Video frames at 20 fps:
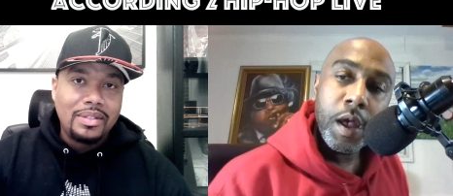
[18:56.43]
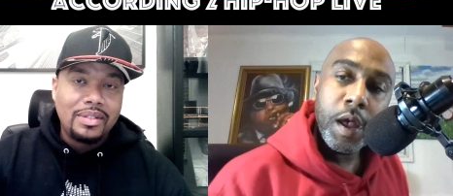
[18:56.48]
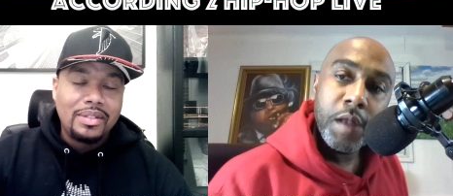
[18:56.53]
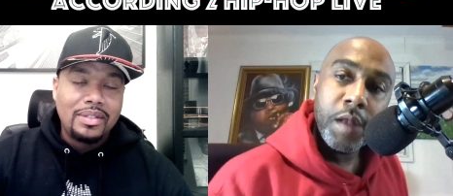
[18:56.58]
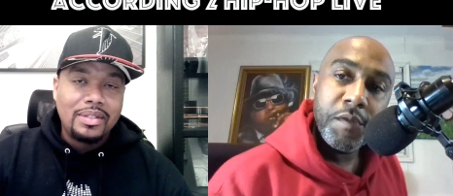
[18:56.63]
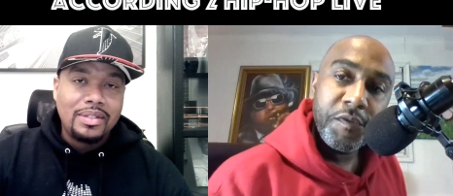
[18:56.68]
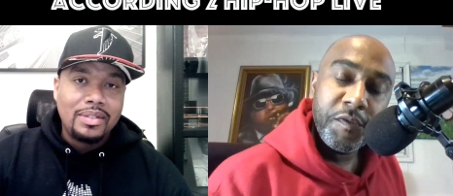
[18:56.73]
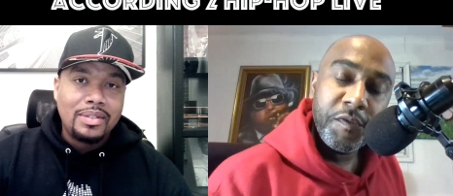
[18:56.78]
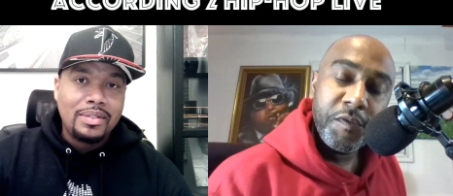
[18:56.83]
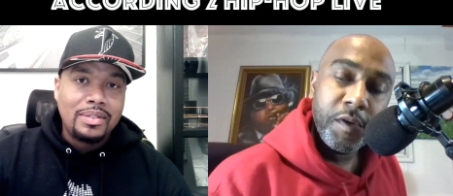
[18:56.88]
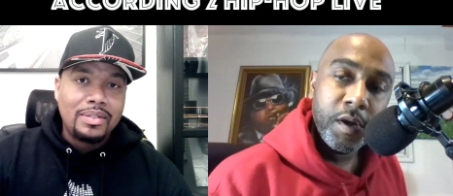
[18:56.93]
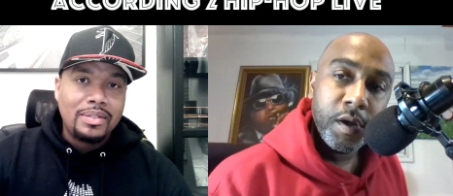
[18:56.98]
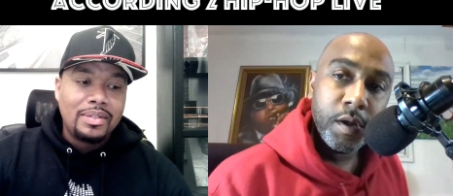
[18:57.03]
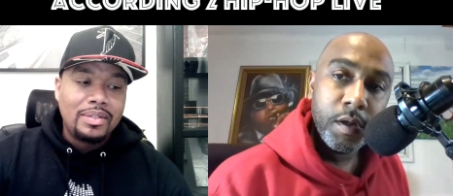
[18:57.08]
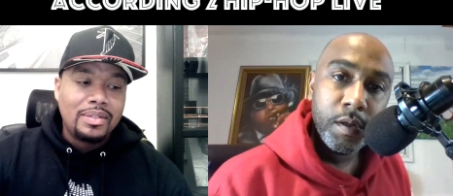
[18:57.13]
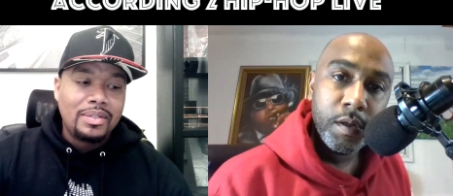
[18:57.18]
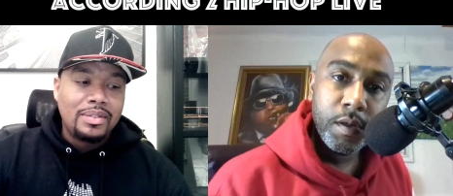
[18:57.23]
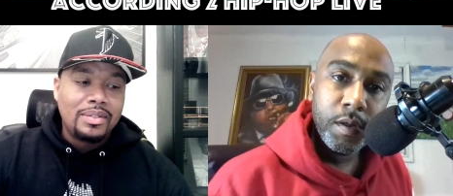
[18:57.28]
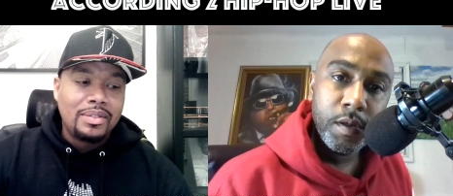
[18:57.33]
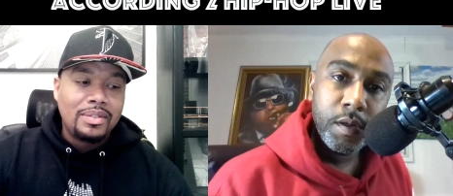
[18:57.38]
Speaker 1: how the
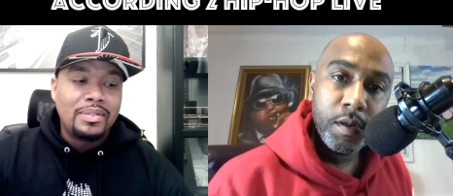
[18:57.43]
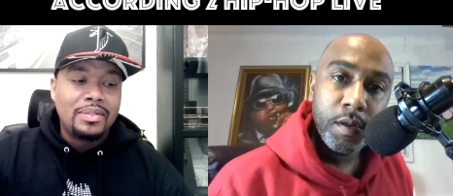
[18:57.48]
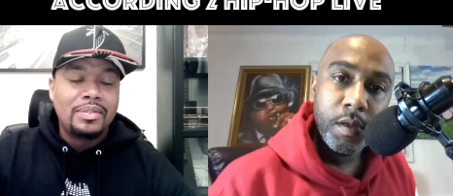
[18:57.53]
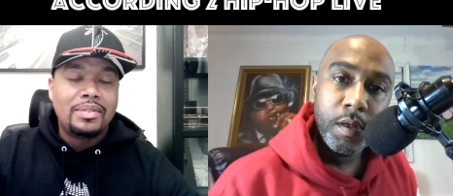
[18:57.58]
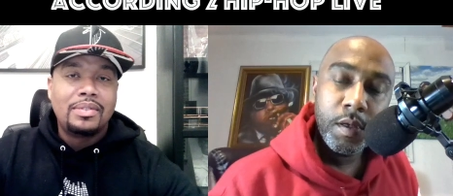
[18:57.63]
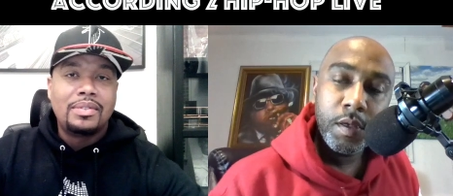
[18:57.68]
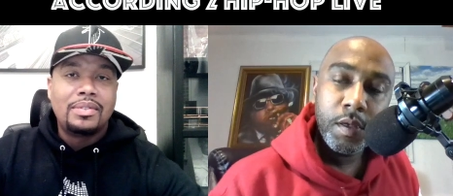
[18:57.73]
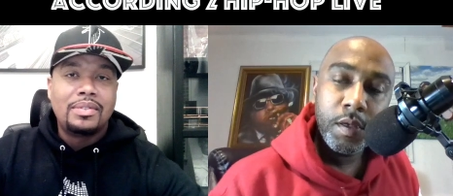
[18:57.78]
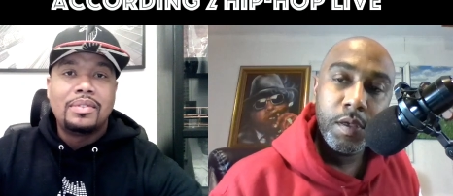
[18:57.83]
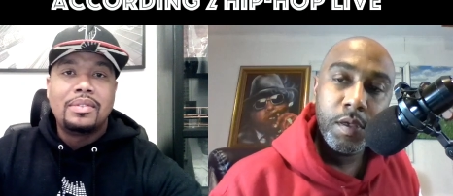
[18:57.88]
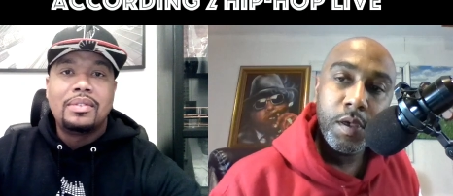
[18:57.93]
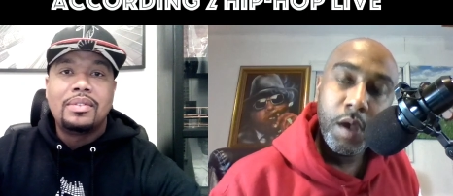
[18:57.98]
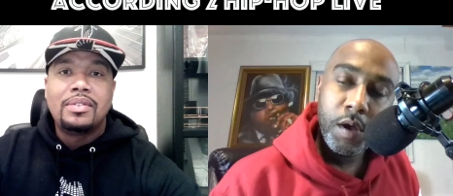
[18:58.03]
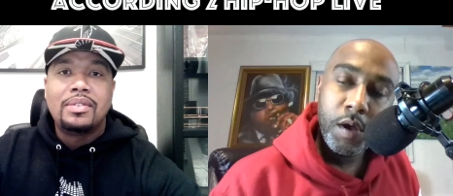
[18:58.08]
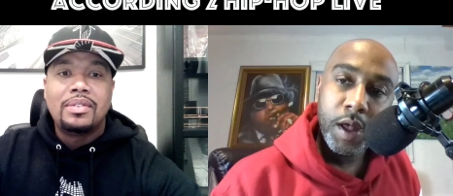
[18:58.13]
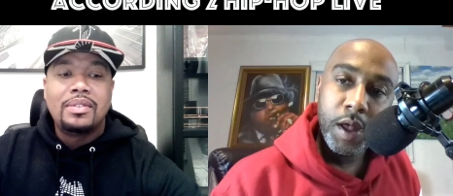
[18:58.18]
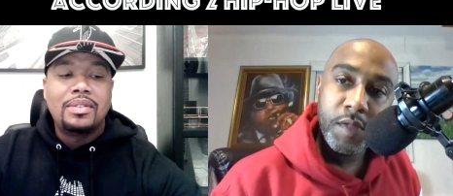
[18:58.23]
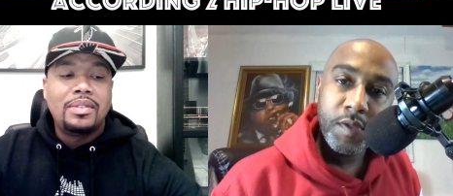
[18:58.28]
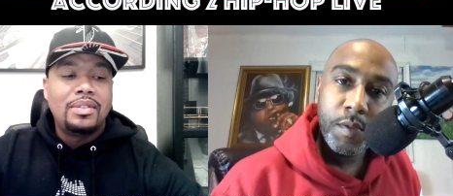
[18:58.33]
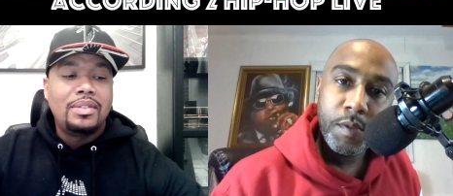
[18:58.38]
fuck
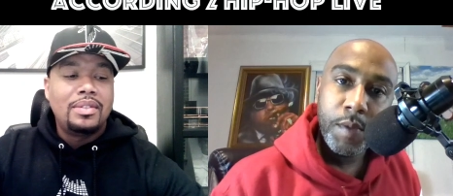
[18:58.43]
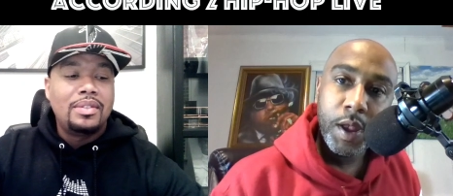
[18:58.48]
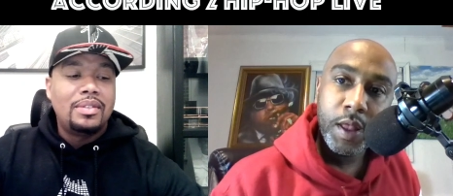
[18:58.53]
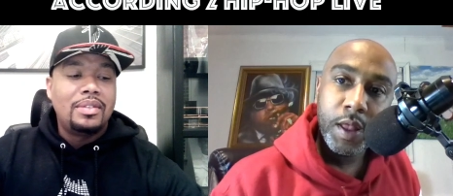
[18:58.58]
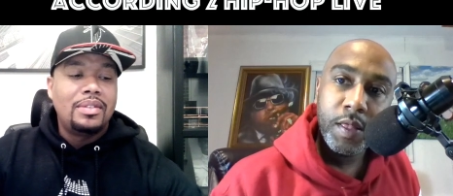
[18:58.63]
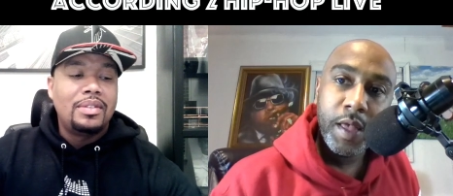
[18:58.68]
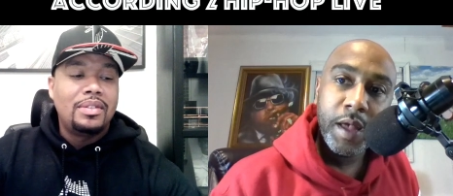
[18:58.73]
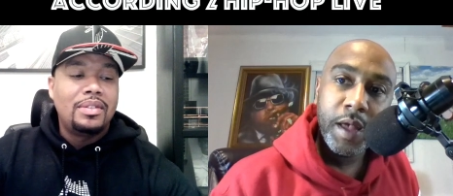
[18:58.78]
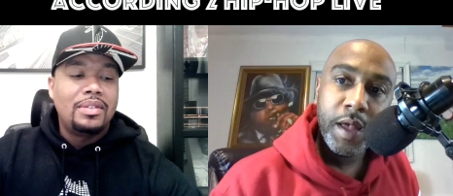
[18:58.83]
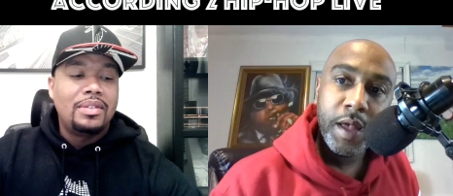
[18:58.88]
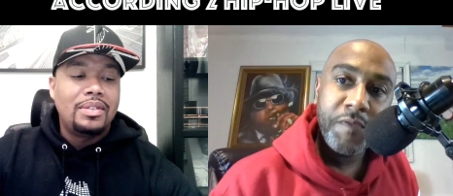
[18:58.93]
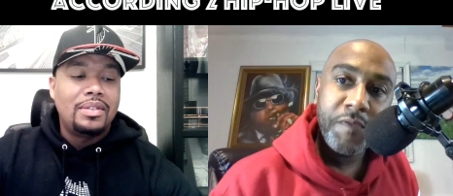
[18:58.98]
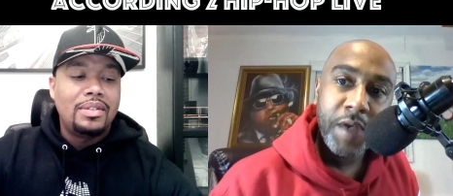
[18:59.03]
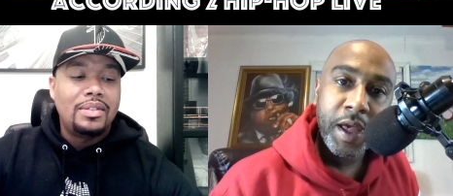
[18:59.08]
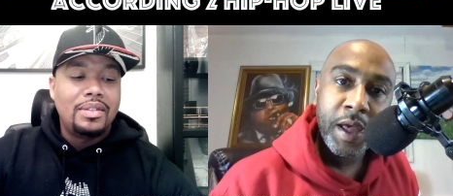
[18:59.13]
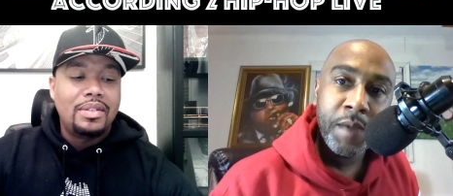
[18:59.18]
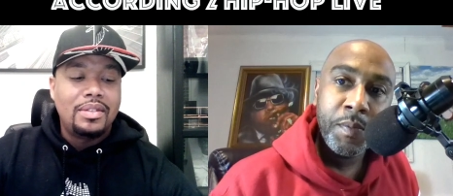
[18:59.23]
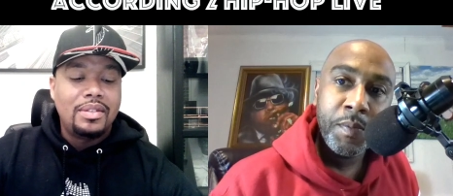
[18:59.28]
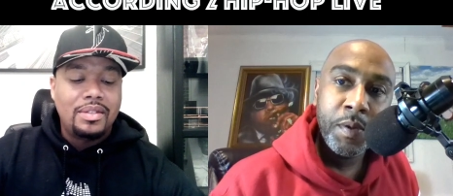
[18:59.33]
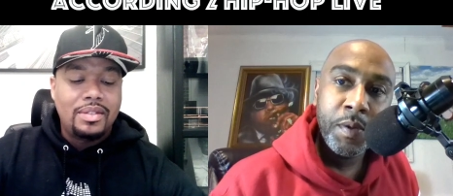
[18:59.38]
Y'all got somebody like
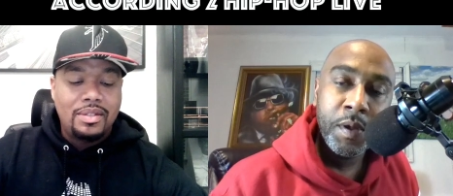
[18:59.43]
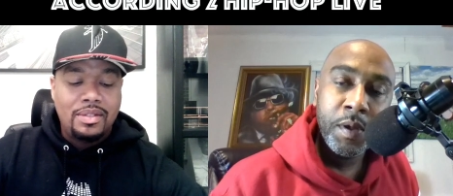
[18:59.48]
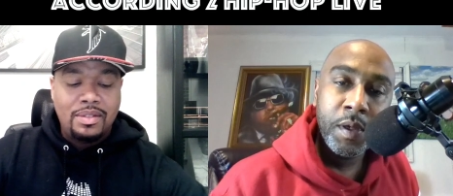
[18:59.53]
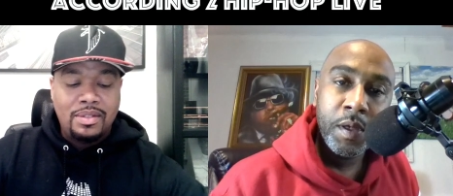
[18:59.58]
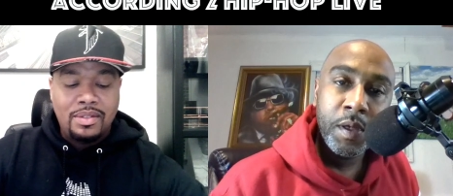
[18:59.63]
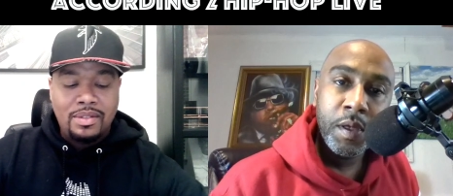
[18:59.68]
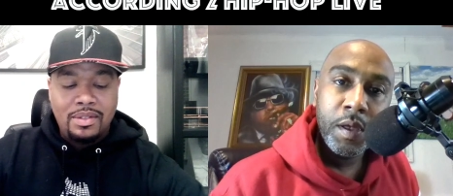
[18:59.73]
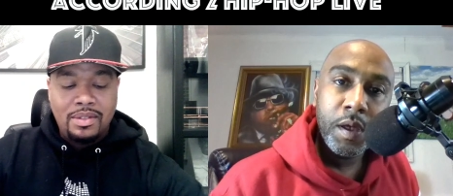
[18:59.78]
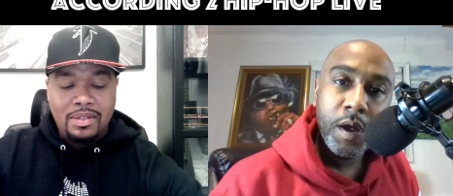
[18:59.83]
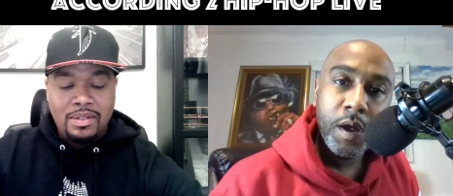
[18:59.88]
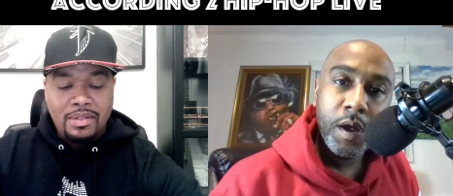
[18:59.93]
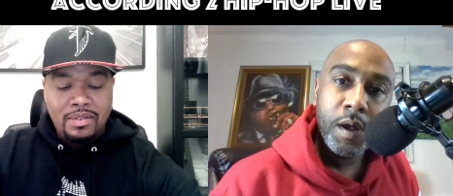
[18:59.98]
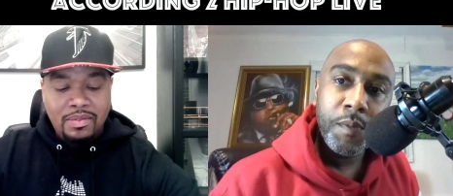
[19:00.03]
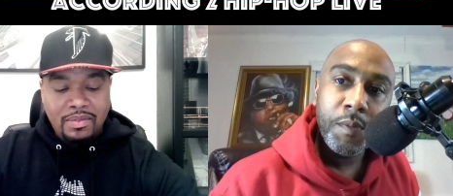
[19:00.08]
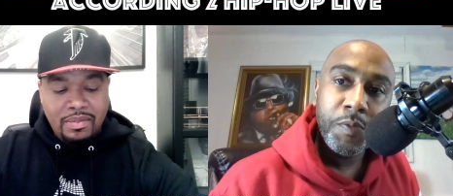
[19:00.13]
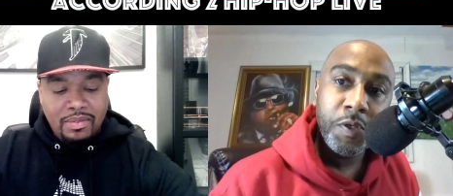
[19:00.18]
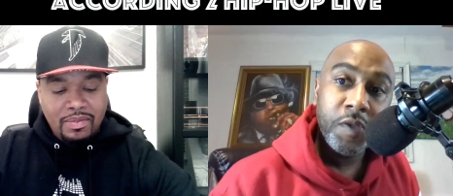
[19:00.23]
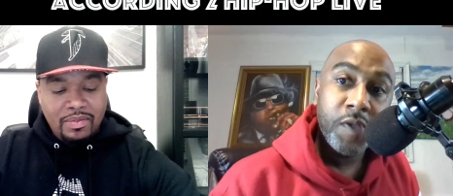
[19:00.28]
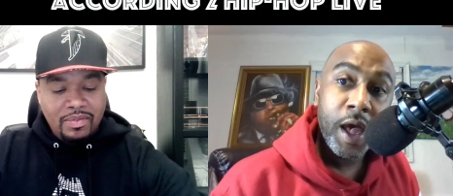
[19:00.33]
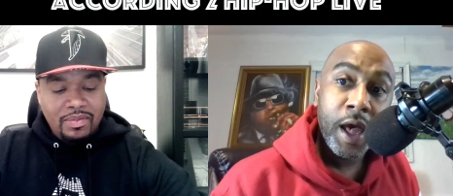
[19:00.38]
Fab
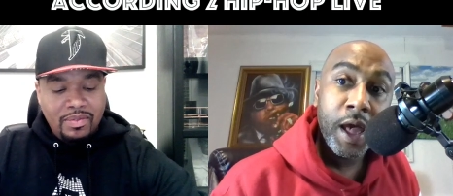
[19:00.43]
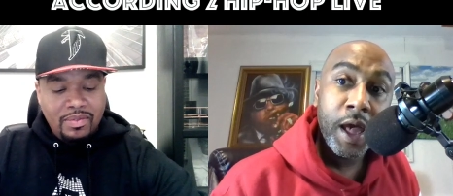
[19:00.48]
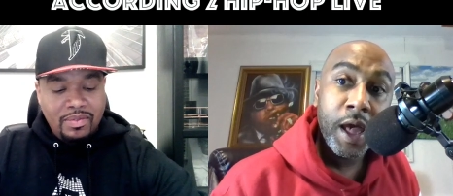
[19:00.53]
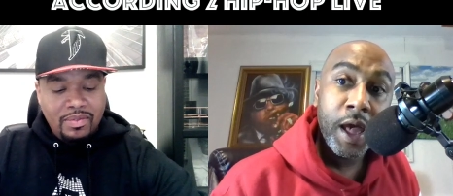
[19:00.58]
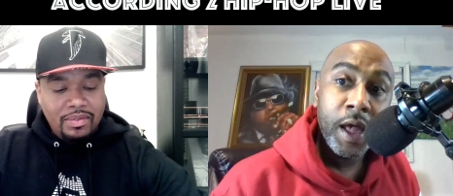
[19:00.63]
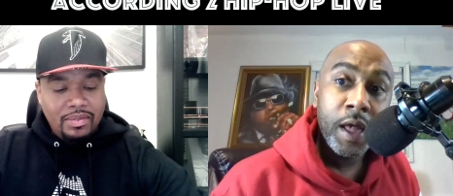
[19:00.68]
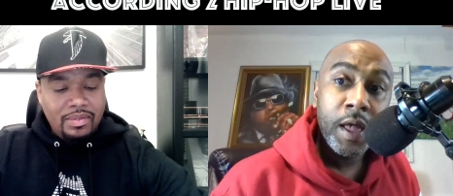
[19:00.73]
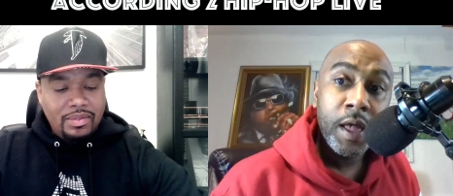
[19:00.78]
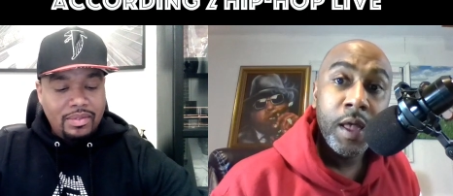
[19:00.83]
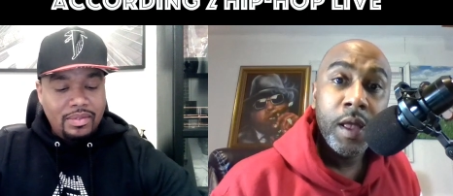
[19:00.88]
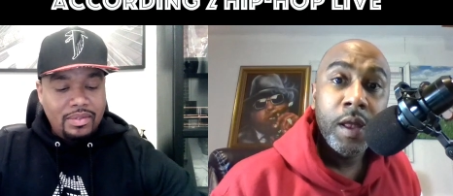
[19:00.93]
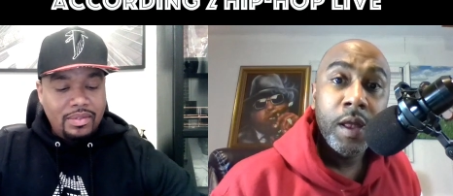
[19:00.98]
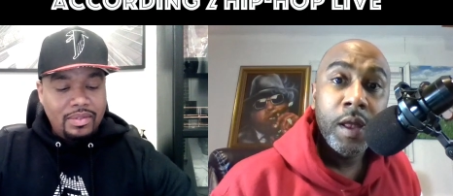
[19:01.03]
up this high.